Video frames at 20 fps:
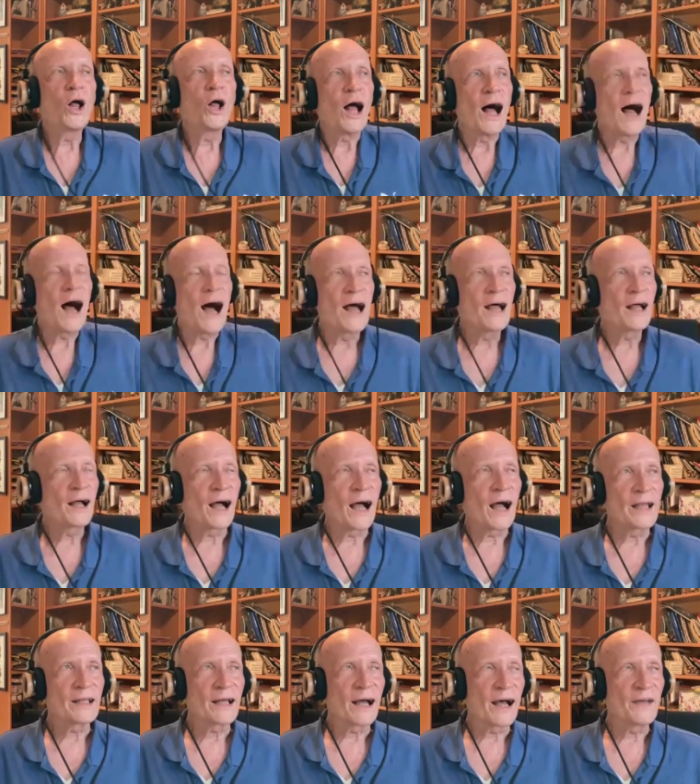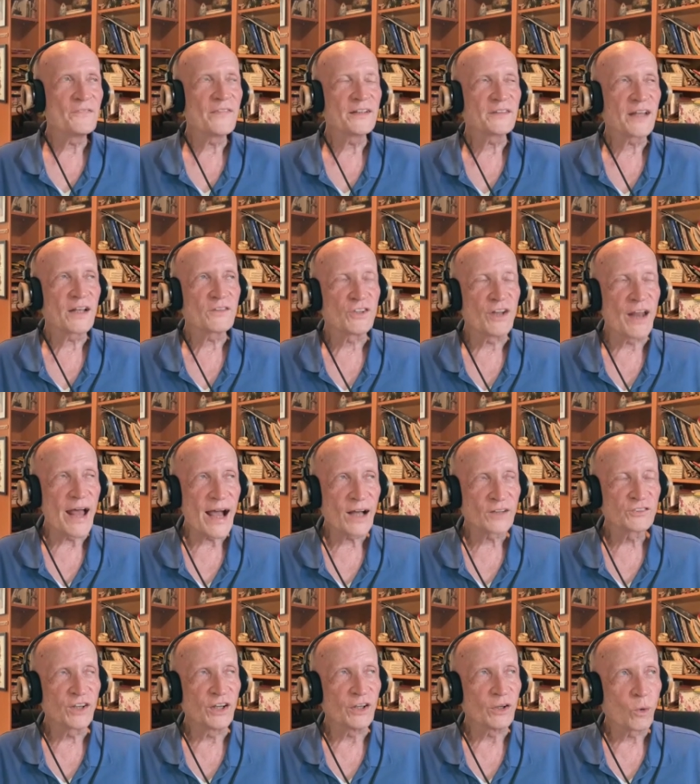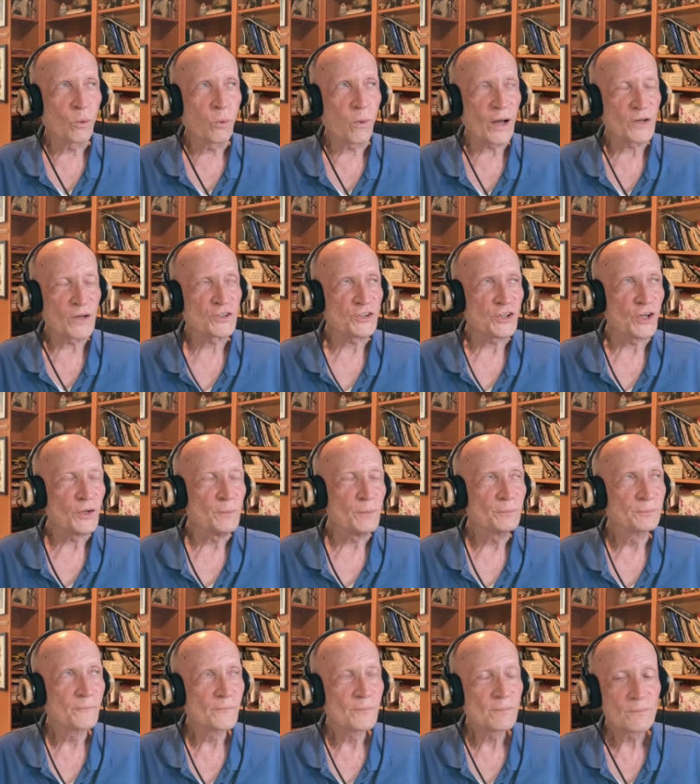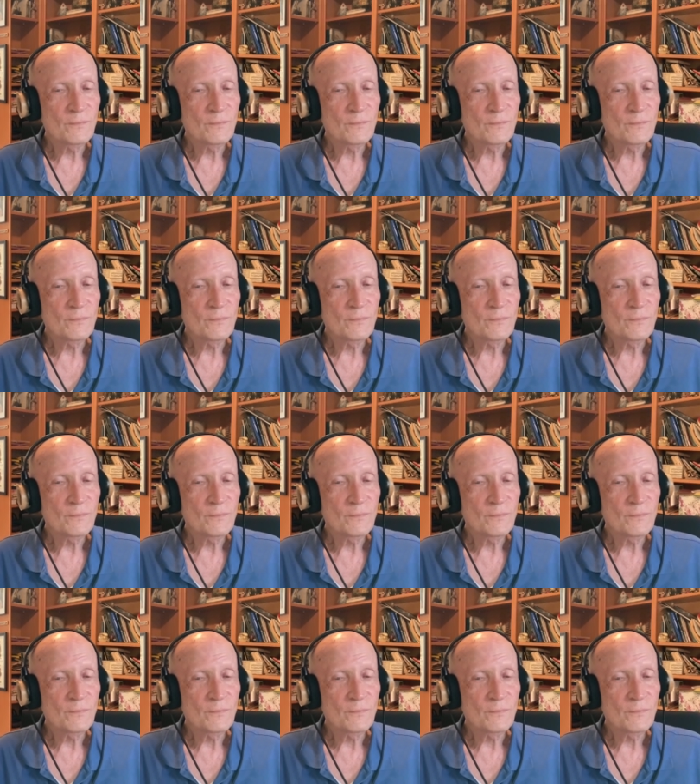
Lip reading: Well, I think that's an excellent question.